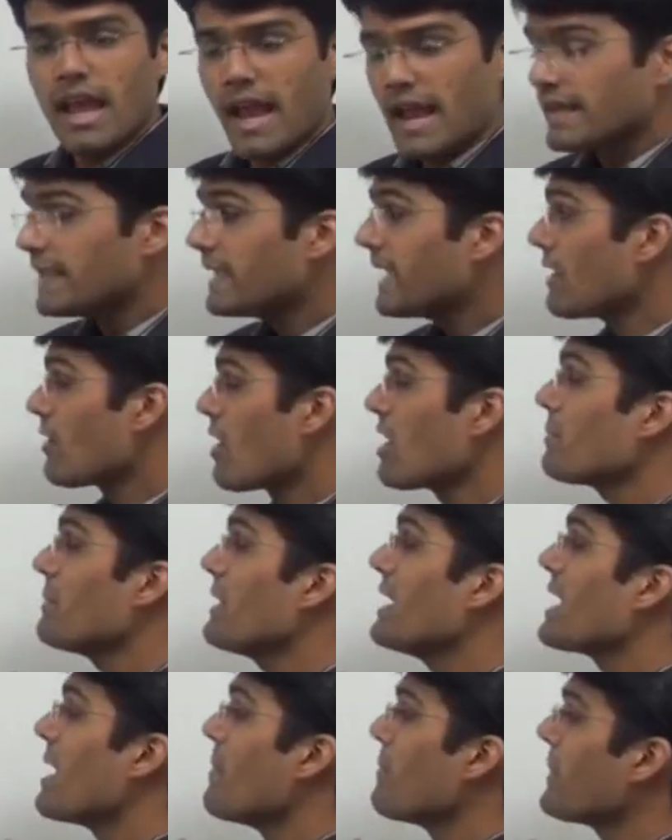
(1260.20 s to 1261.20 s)
And cannot
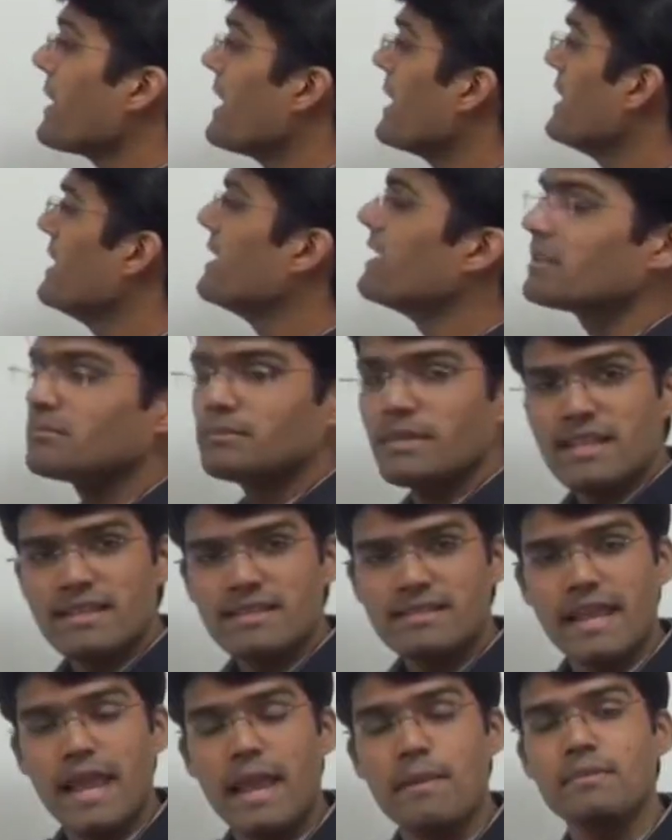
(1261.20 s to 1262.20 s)
be compared here
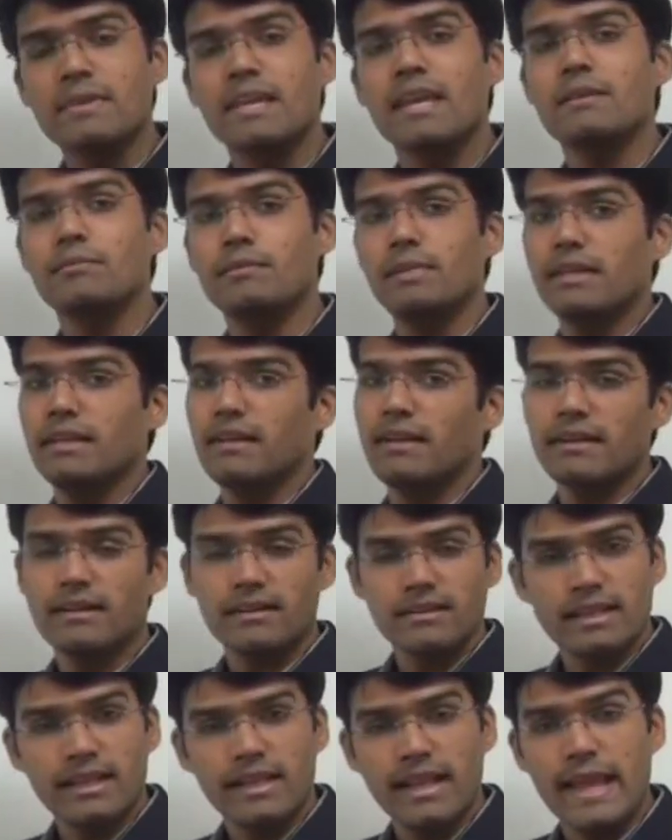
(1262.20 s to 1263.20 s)
means M can be
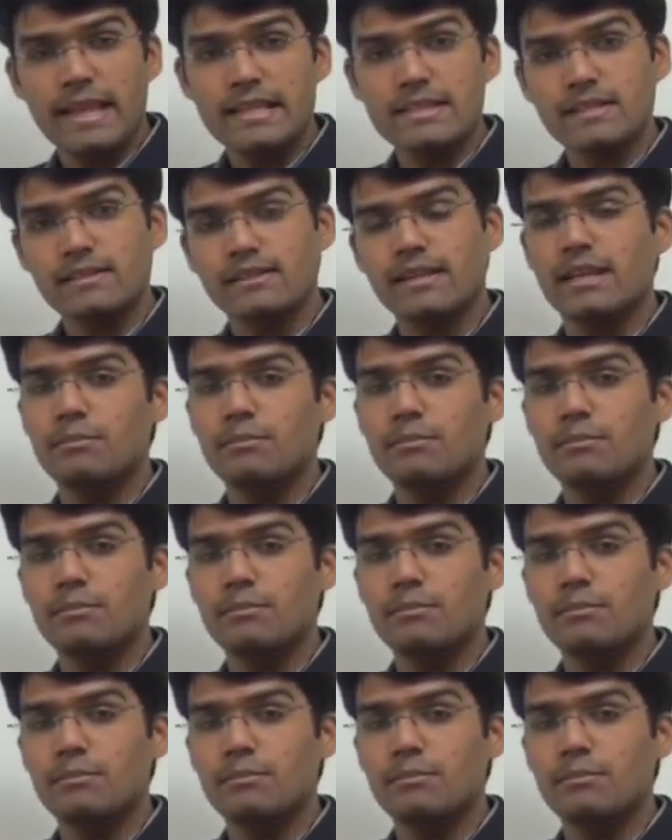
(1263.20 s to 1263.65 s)
greater than H,